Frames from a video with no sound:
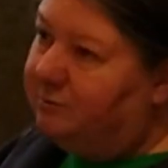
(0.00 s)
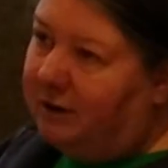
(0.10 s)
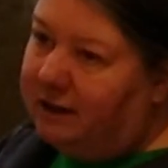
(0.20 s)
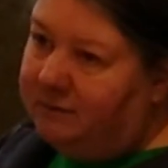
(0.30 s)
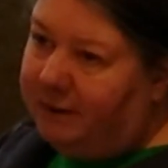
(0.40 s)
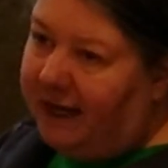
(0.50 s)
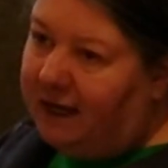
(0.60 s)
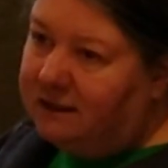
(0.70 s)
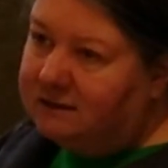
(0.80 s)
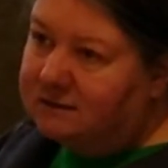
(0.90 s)
Party
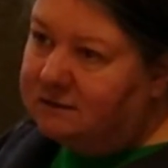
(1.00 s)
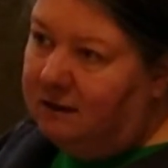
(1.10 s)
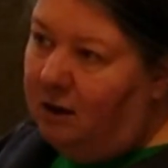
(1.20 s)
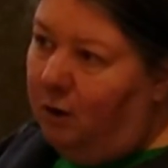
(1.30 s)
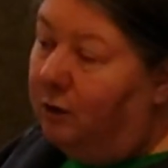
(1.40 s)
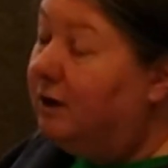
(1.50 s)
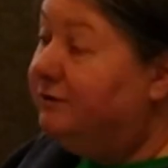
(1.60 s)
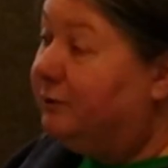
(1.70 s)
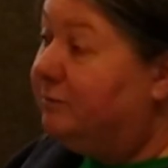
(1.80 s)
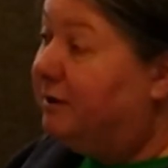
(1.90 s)
PACs or other
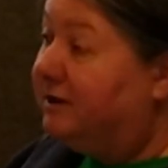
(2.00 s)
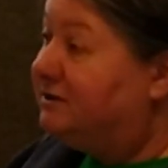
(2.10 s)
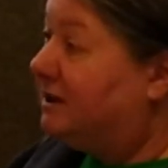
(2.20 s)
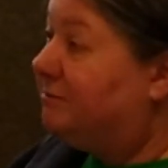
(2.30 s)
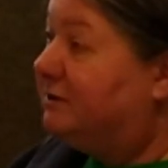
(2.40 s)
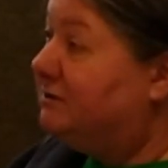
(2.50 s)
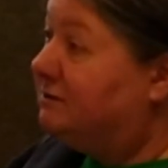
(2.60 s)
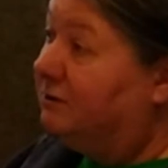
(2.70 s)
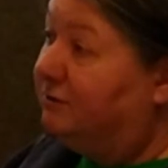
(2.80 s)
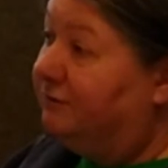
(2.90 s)
Green Party chapters.
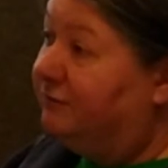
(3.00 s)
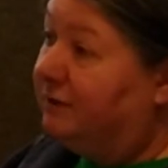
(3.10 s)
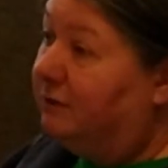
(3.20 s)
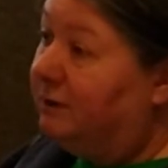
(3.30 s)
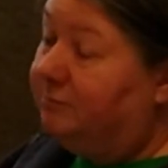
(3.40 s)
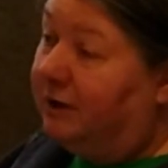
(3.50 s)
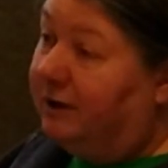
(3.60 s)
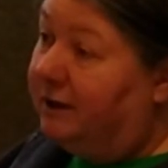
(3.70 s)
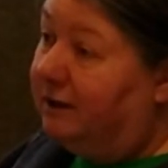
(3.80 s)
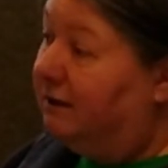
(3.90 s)
So if the Green
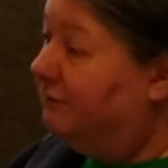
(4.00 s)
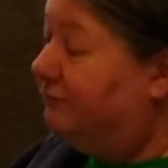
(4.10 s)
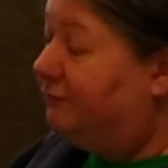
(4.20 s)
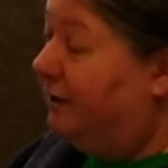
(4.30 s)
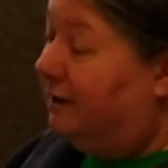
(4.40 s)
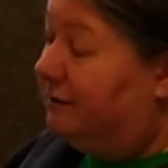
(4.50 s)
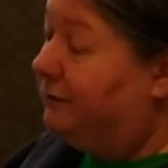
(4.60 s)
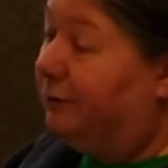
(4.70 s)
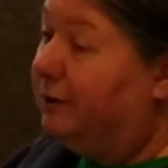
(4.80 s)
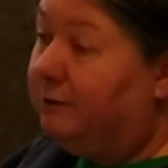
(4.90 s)
Party of New
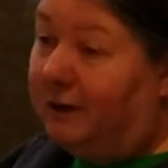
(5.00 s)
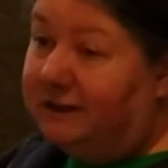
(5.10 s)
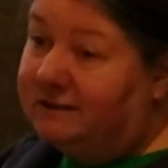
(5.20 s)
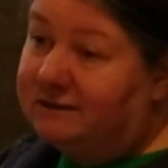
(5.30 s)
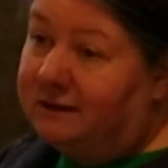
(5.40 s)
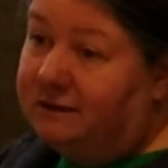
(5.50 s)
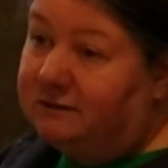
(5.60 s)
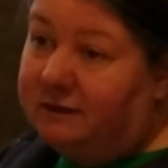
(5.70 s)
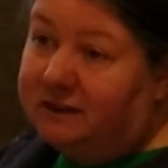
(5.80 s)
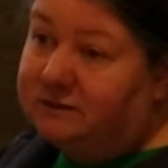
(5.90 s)
York wanted to send you a
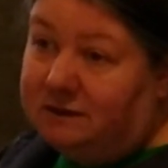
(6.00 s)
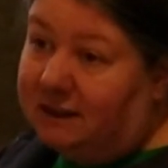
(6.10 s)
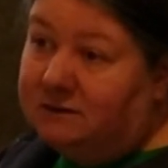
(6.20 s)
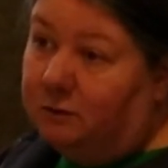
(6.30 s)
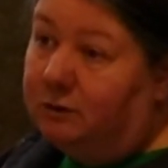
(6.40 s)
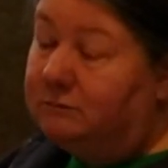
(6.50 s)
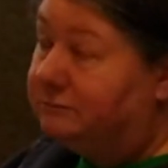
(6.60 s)
donation, that's cool.